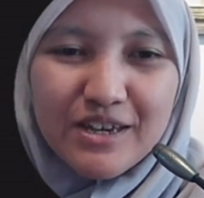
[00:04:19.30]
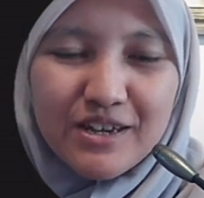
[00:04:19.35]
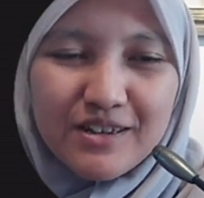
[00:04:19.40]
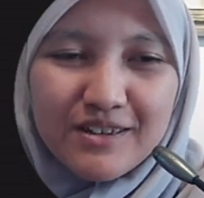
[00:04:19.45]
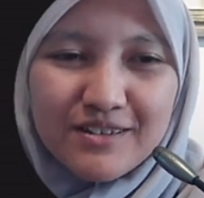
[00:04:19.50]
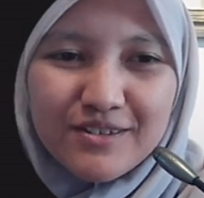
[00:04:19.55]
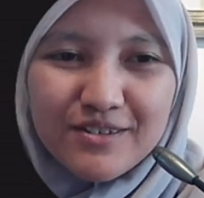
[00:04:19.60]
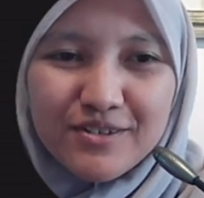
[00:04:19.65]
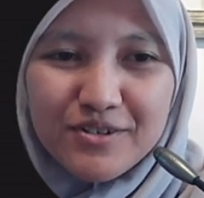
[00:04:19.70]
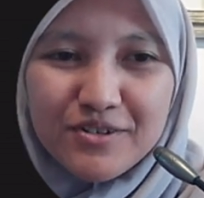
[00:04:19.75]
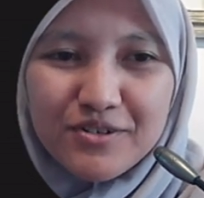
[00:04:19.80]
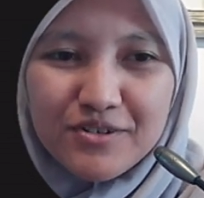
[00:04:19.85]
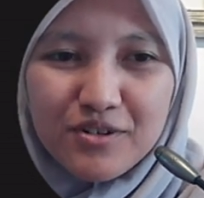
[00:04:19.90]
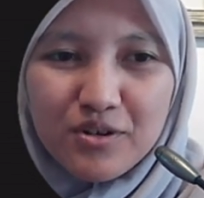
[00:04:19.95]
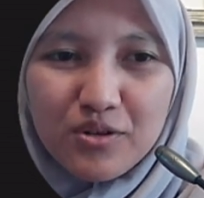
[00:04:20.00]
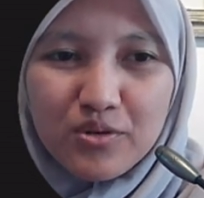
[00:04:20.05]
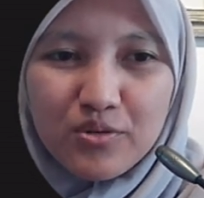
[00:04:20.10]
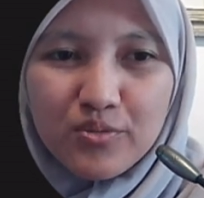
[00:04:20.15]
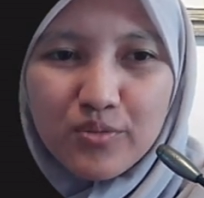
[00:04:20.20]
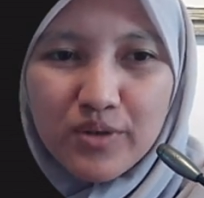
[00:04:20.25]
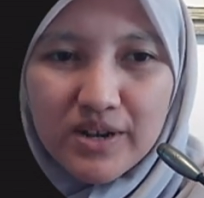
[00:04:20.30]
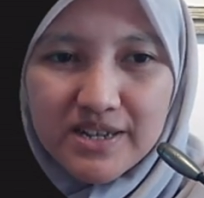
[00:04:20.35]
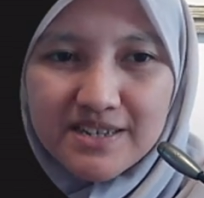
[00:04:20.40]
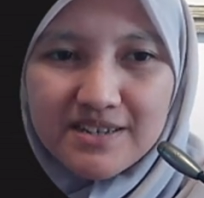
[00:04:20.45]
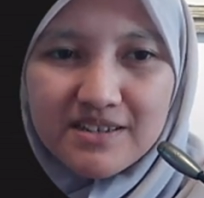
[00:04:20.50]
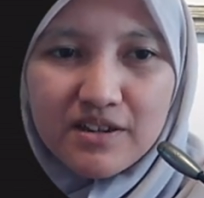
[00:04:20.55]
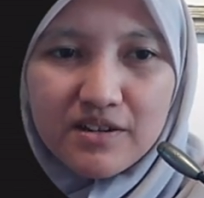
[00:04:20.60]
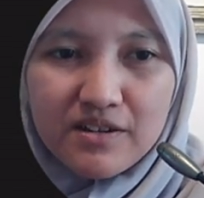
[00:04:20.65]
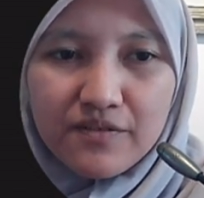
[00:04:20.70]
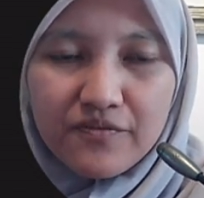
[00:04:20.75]
Did you know what's the
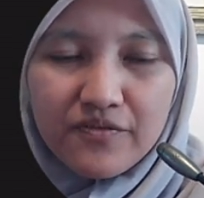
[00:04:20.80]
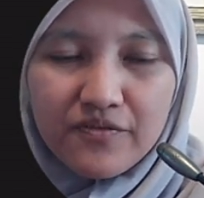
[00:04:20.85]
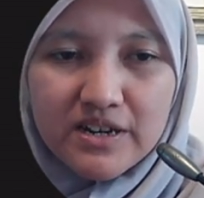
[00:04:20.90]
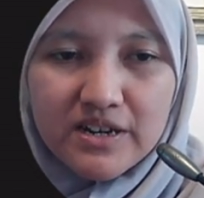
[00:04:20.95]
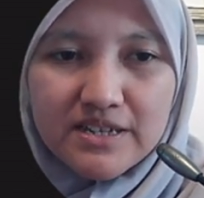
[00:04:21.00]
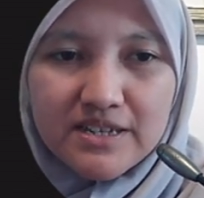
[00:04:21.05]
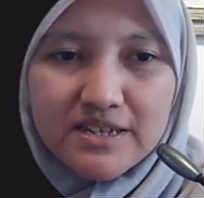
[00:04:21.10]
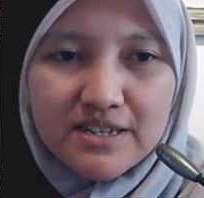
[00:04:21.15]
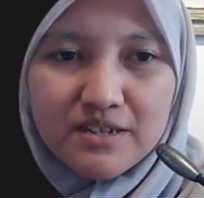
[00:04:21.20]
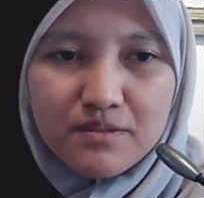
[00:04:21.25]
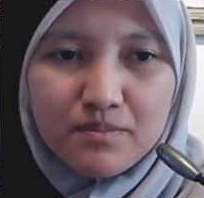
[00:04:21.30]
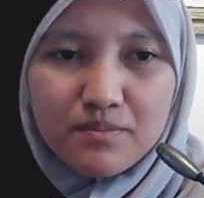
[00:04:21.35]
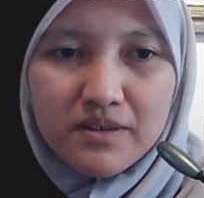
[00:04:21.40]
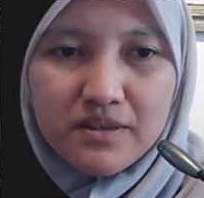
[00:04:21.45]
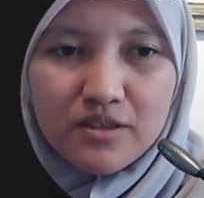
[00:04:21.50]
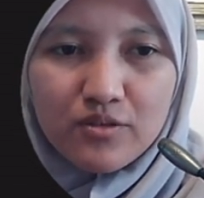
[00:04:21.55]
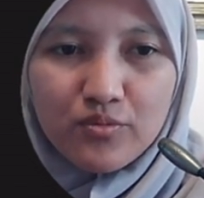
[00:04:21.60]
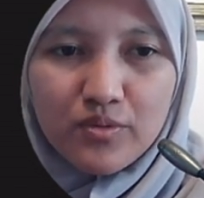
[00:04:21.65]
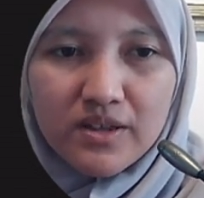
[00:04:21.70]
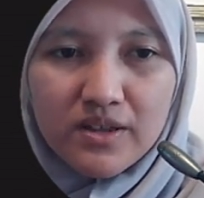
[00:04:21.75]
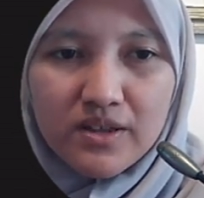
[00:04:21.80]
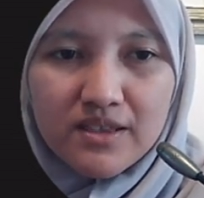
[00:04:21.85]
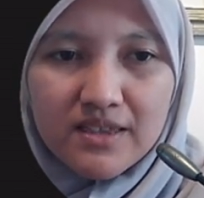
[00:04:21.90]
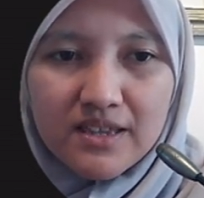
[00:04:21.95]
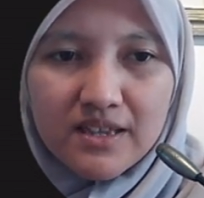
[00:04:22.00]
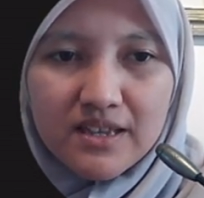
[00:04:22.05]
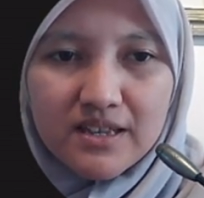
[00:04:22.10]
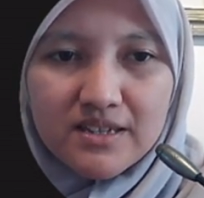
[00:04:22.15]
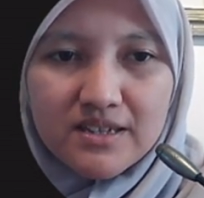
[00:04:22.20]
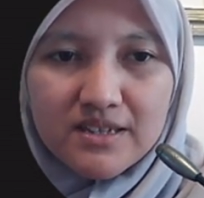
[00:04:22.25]
differences between
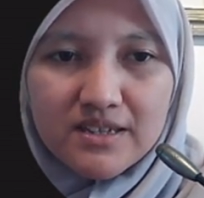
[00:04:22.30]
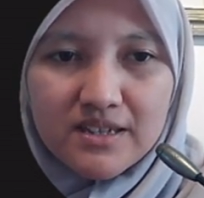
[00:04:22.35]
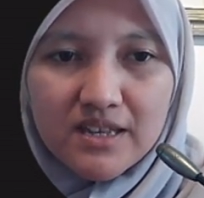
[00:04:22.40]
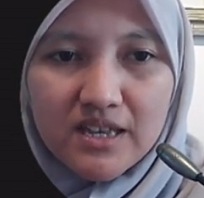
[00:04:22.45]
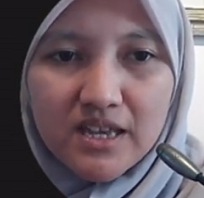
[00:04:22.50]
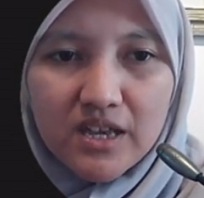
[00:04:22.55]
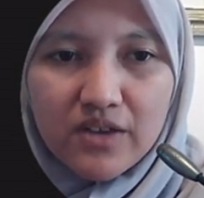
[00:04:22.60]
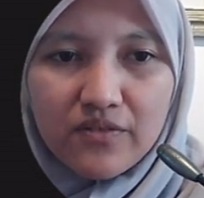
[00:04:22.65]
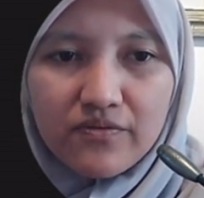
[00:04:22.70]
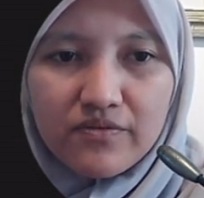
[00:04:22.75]
this if